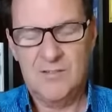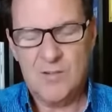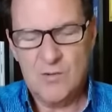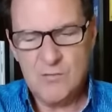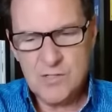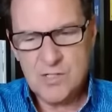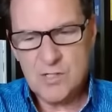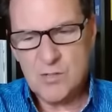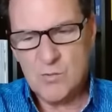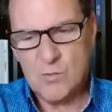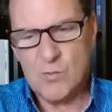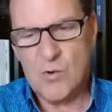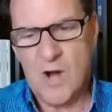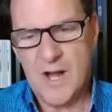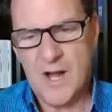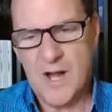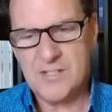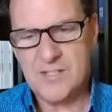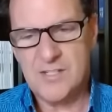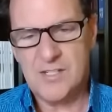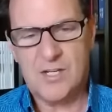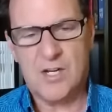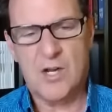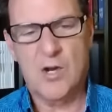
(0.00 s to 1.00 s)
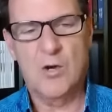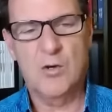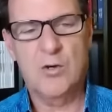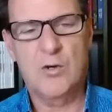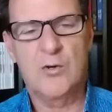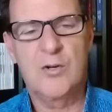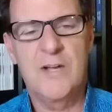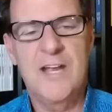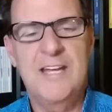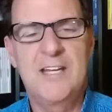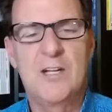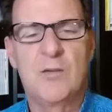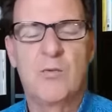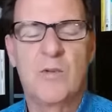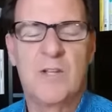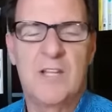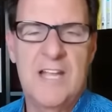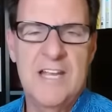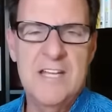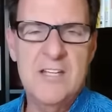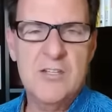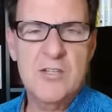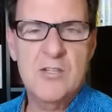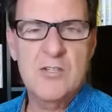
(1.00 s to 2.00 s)
Don't you want to co-create a
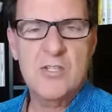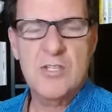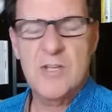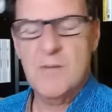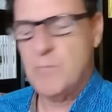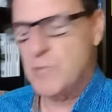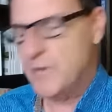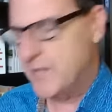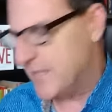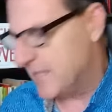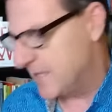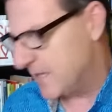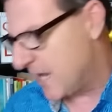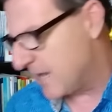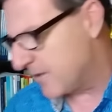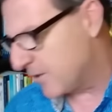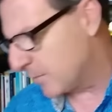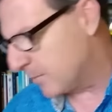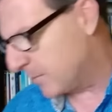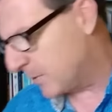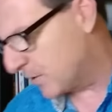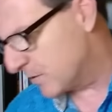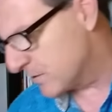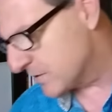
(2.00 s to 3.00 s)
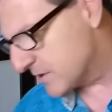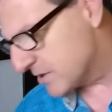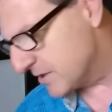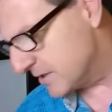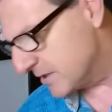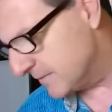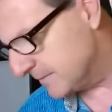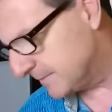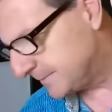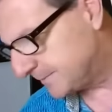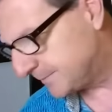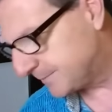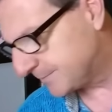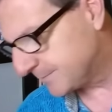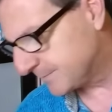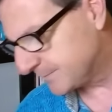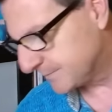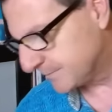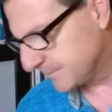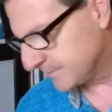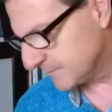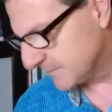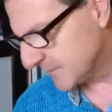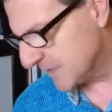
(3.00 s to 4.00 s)
relationship with another person?
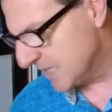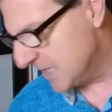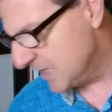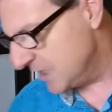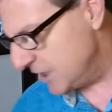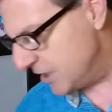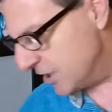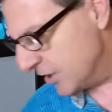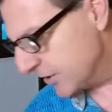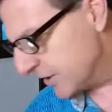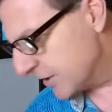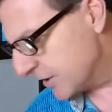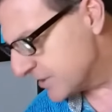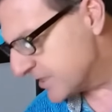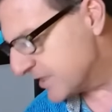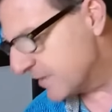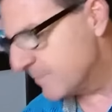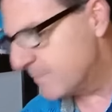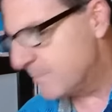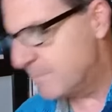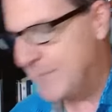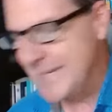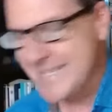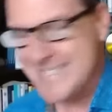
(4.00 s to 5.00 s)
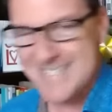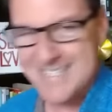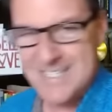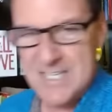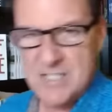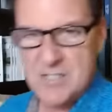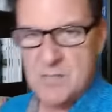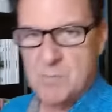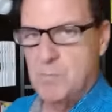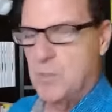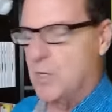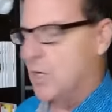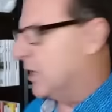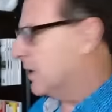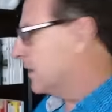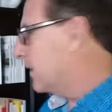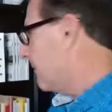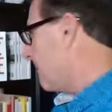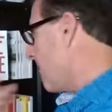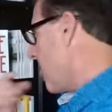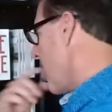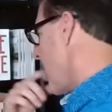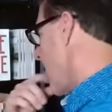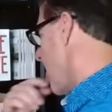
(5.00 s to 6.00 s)
You know, there's a business
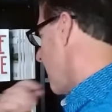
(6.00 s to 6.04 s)
book.